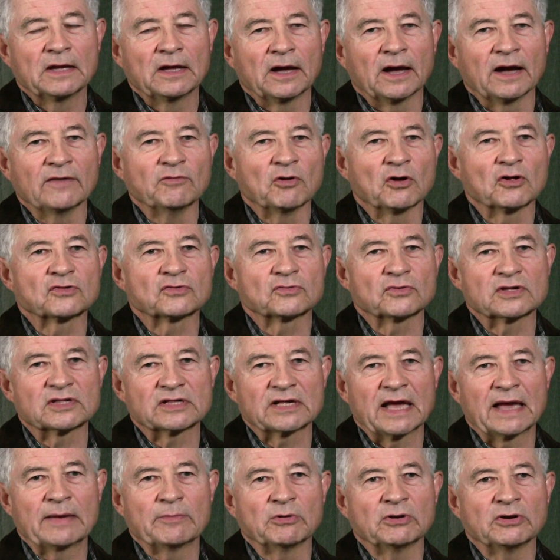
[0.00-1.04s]
I've also
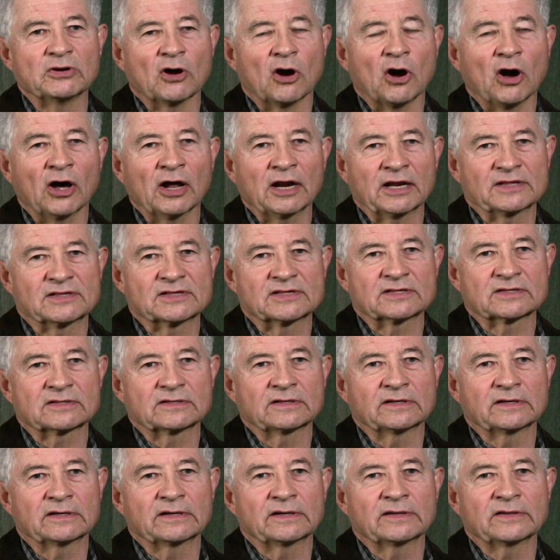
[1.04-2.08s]
examined audits,
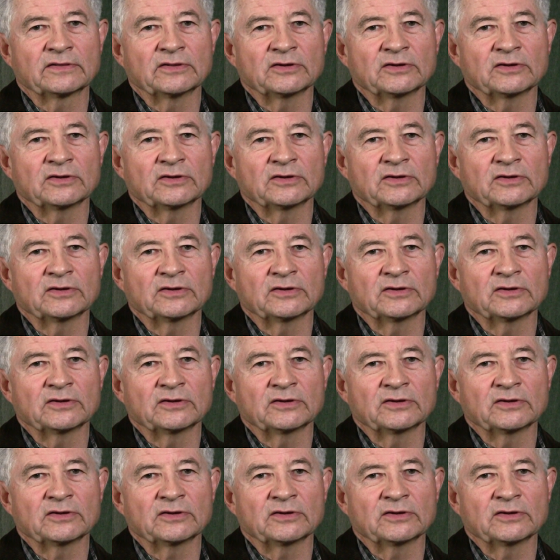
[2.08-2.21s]
uh,